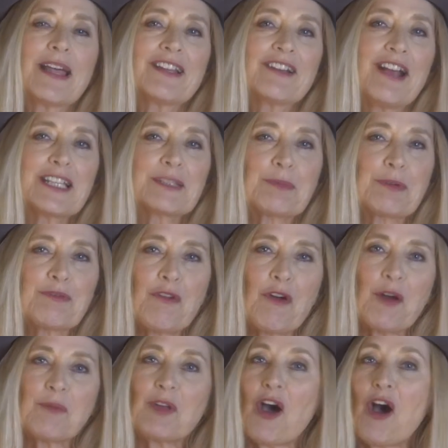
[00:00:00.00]
Taylor has
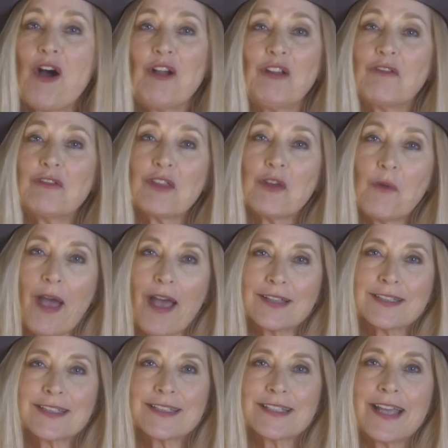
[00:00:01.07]
performed all over the
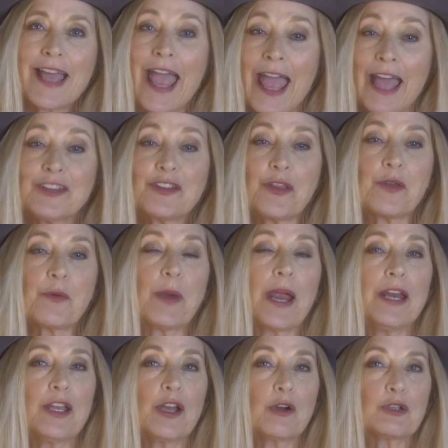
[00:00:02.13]
West and on the
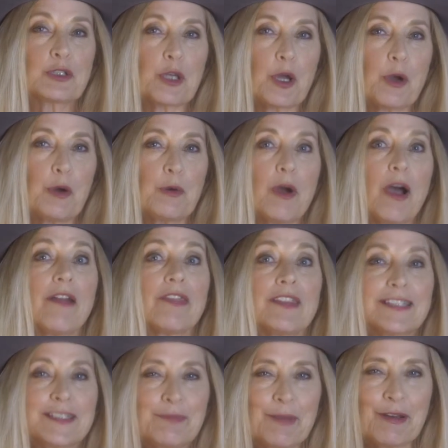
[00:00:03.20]
radio show, The
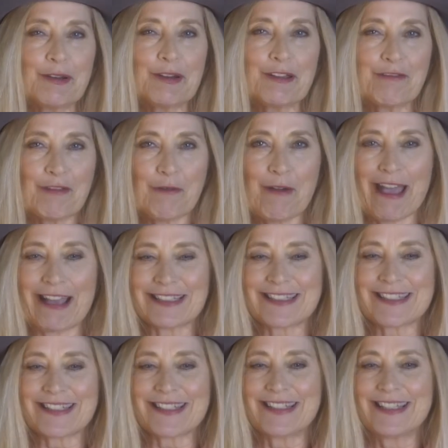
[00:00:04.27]
Spirit of the
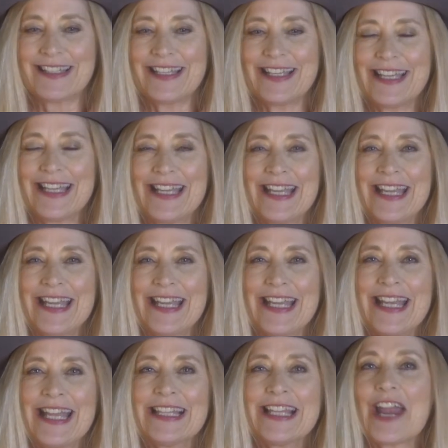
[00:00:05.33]
West.
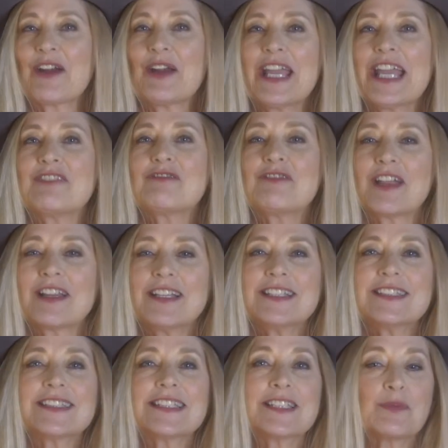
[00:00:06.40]
Larry and
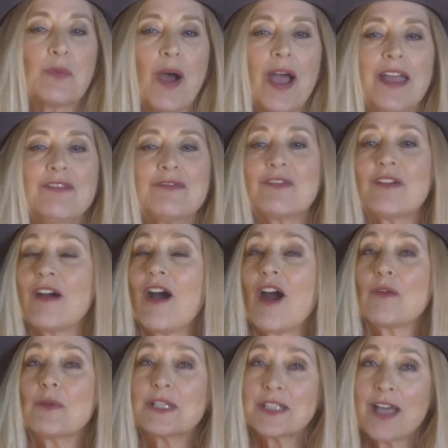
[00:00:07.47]
Phyllis, his wife,
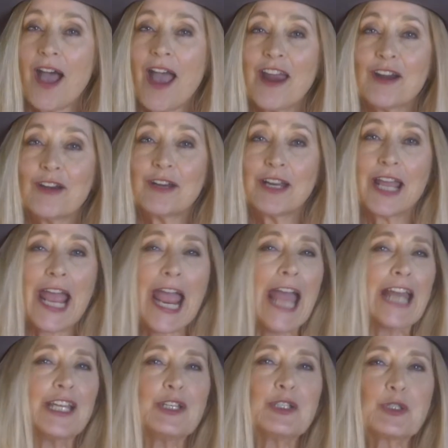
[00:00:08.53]
are retired
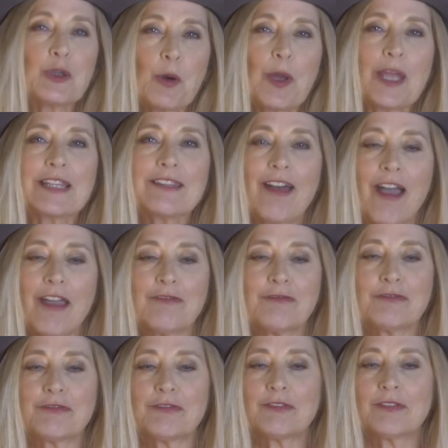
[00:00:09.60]
and enjoying
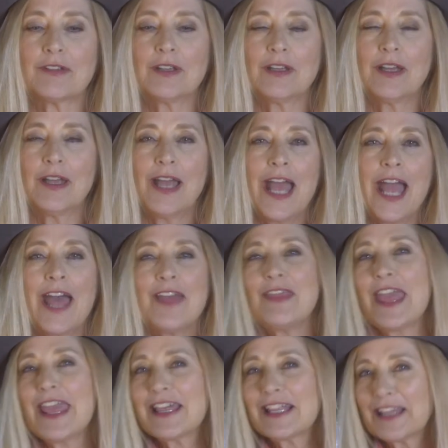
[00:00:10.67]
life.
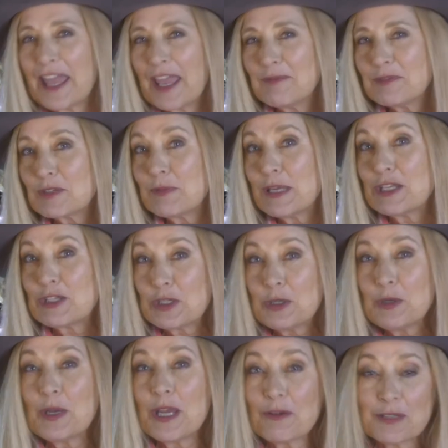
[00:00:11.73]
They claim to be
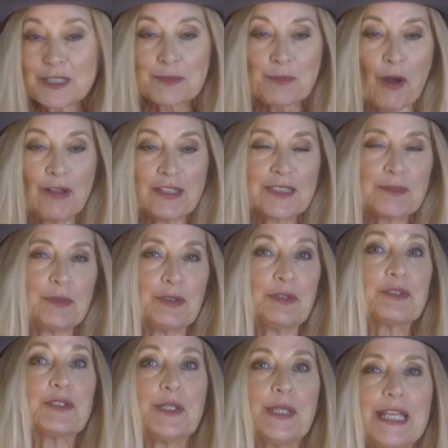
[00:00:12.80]
too irresponsible
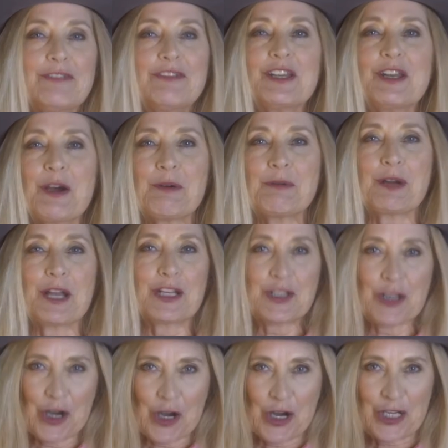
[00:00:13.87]
to even own a
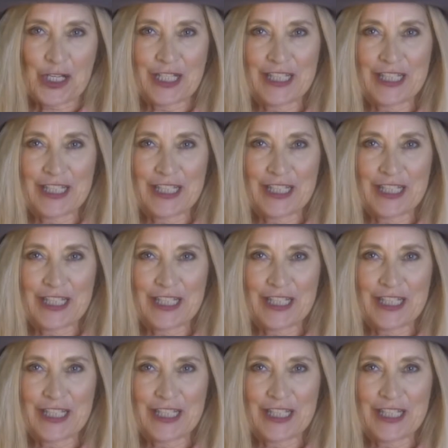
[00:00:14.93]
dog.